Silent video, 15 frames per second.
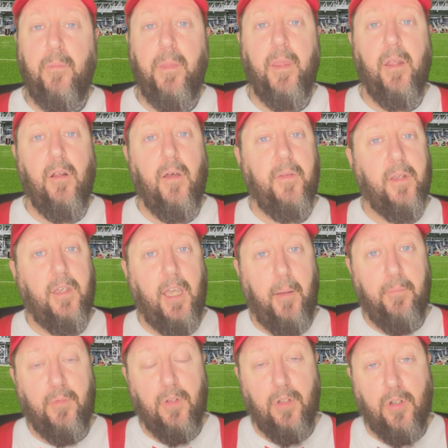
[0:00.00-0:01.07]
You know, they
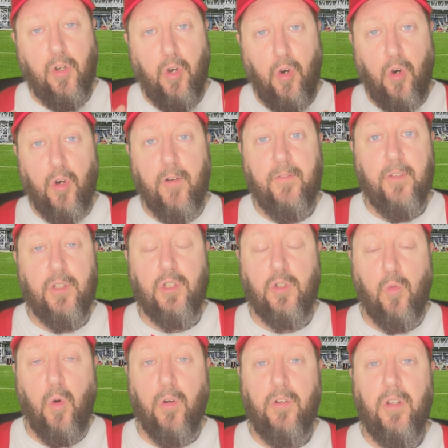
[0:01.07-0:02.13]
kept a core of the
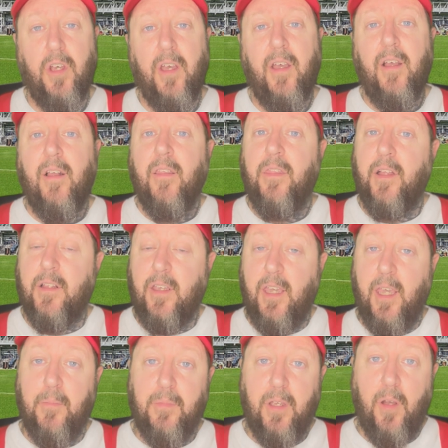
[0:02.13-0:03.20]
squad that
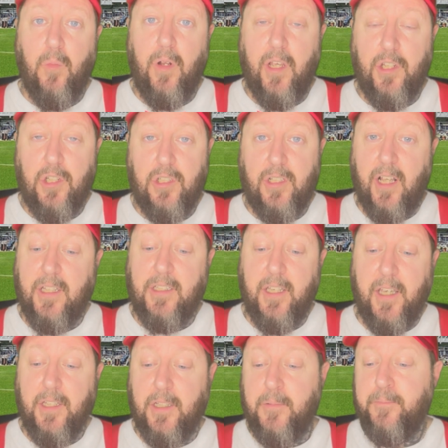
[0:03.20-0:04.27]
came down last
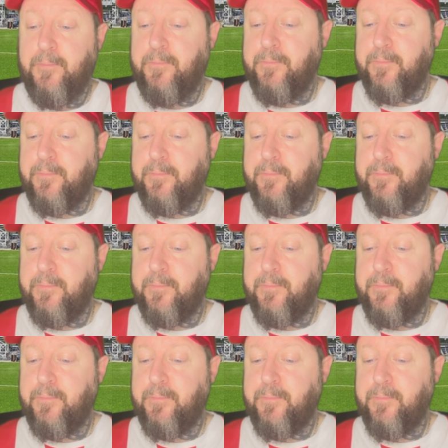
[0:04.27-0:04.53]
season.